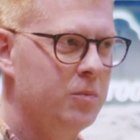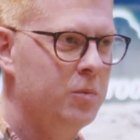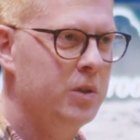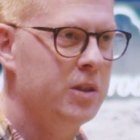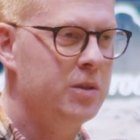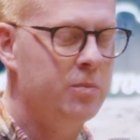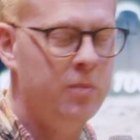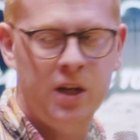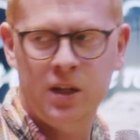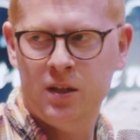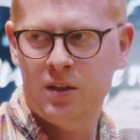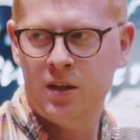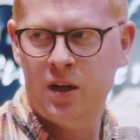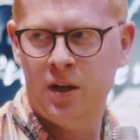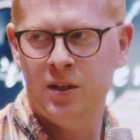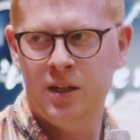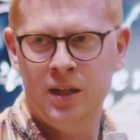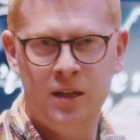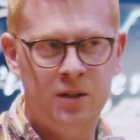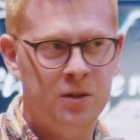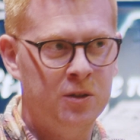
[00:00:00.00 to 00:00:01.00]
which Mike
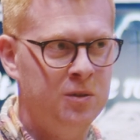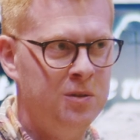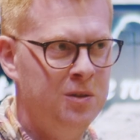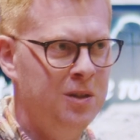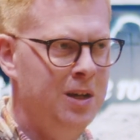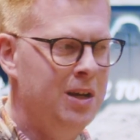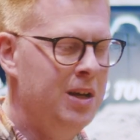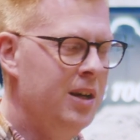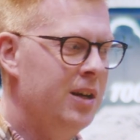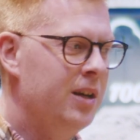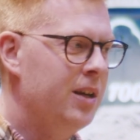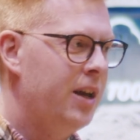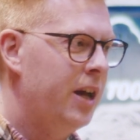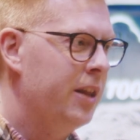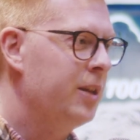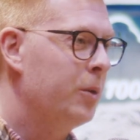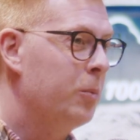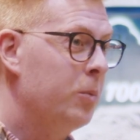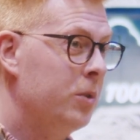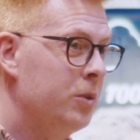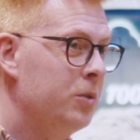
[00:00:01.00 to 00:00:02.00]
kind of hit on. I
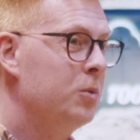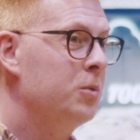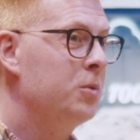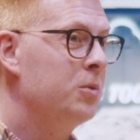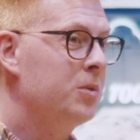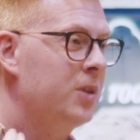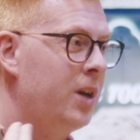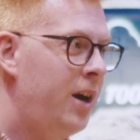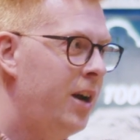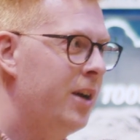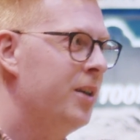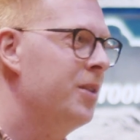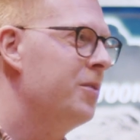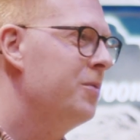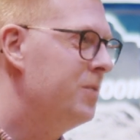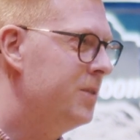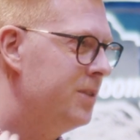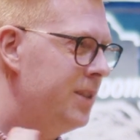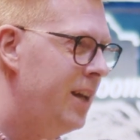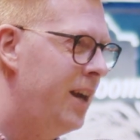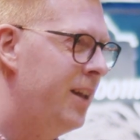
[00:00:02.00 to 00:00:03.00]
think we're all kind
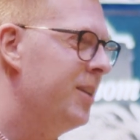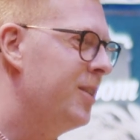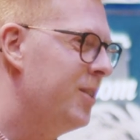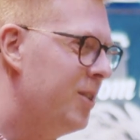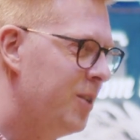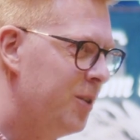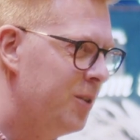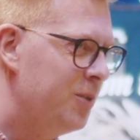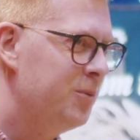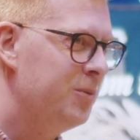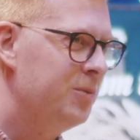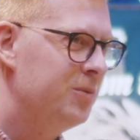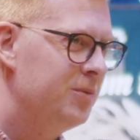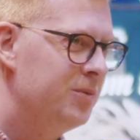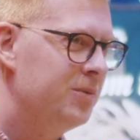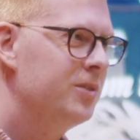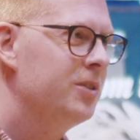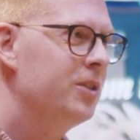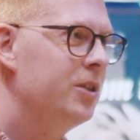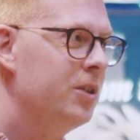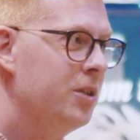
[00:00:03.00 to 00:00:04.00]
of telling you
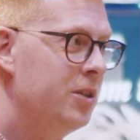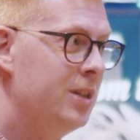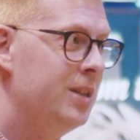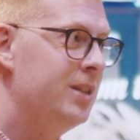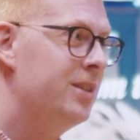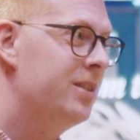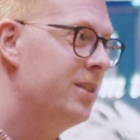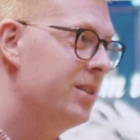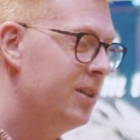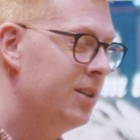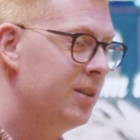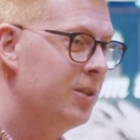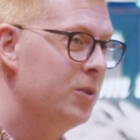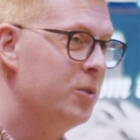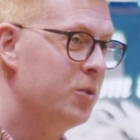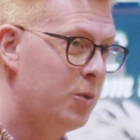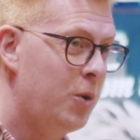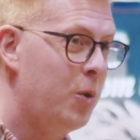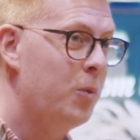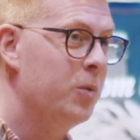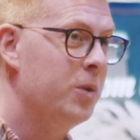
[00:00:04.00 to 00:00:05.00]
you need to
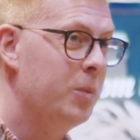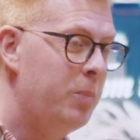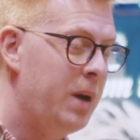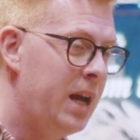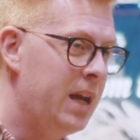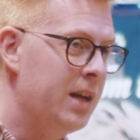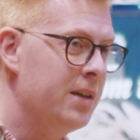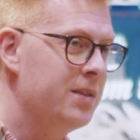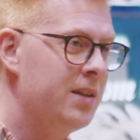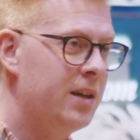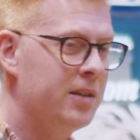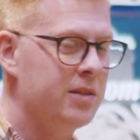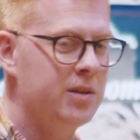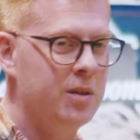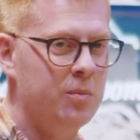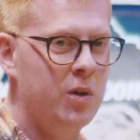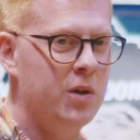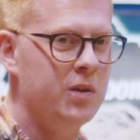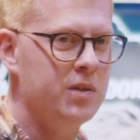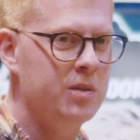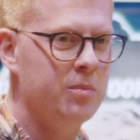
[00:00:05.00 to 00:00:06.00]
control the bass. That's
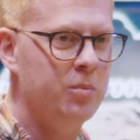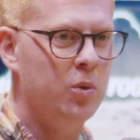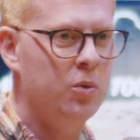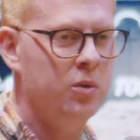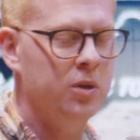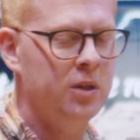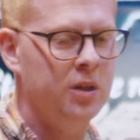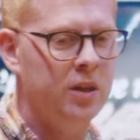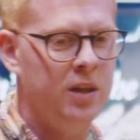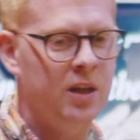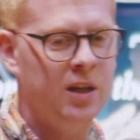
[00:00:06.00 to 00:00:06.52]
the most important